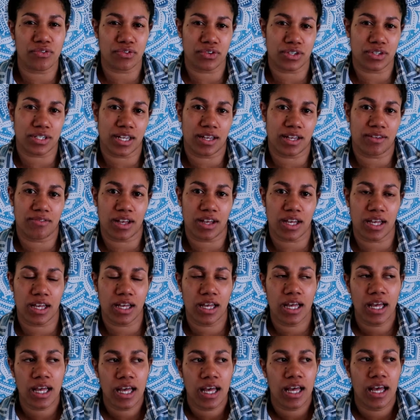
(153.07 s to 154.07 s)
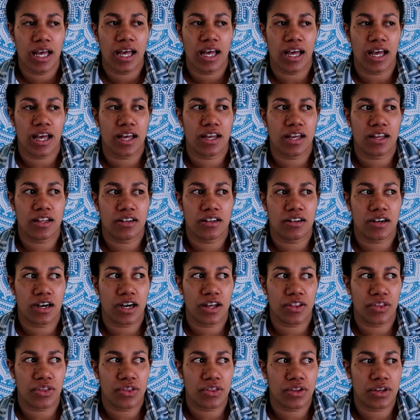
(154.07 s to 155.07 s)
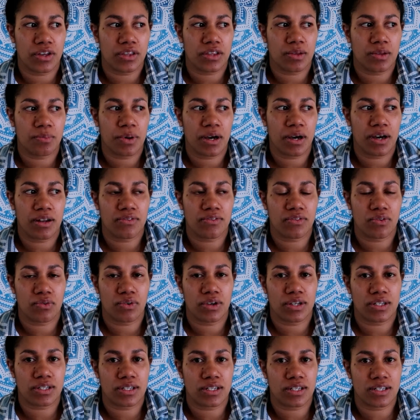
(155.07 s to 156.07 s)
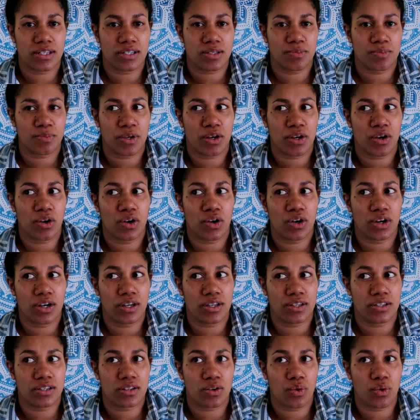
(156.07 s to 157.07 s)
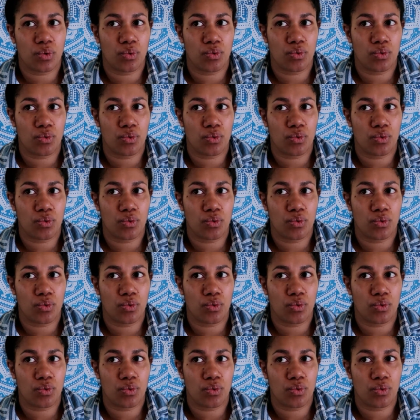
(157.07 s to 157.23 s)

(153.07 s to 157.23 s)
for a TV. And I think that part of the reason is because